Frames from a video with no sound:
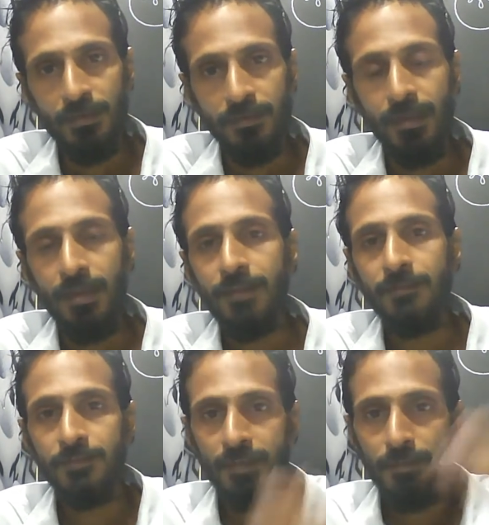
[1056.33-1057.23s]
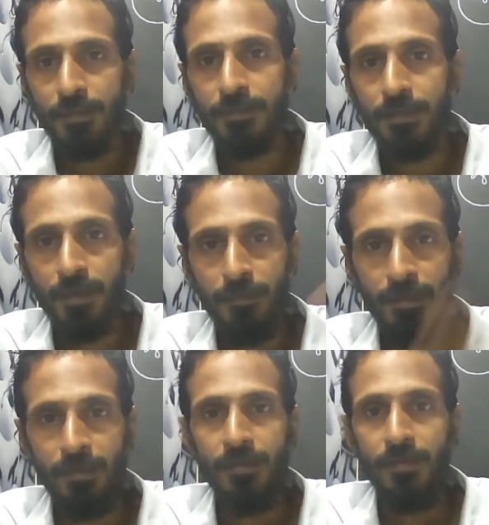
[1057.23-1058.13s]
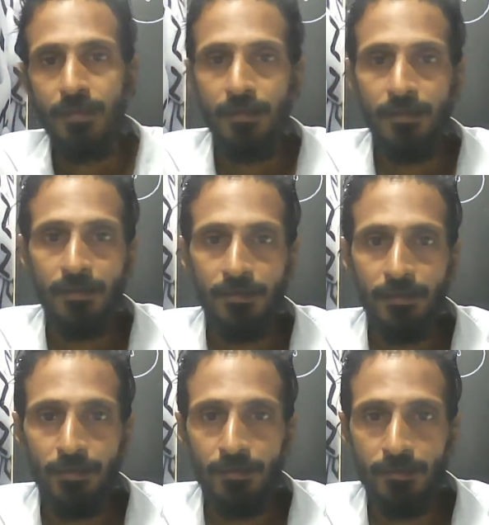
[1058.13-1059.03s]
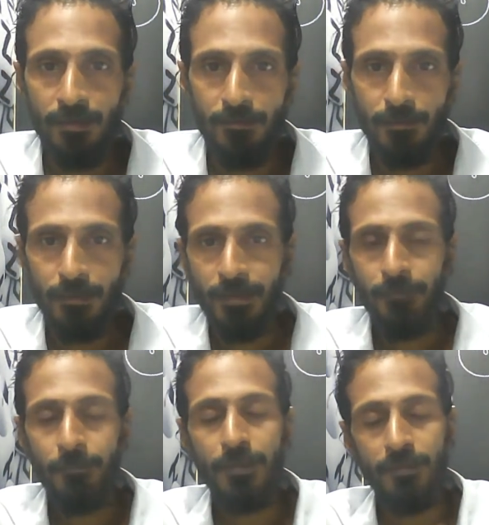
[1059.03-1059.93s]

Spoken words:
They had this Namak Name, campaign.